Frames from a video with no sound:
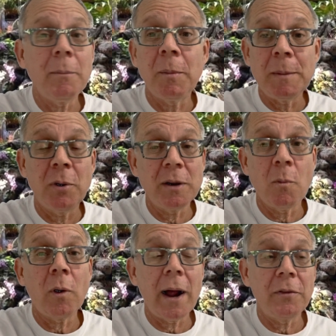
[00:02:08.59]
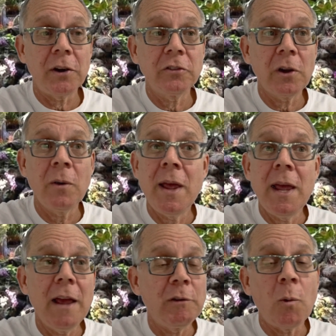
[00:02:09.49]
I'll be putting more out there. So
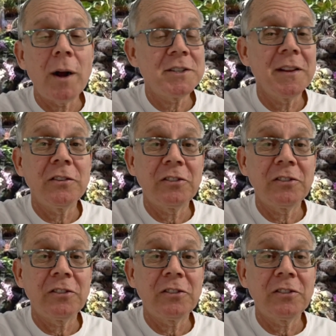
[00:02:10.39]
if you're watching this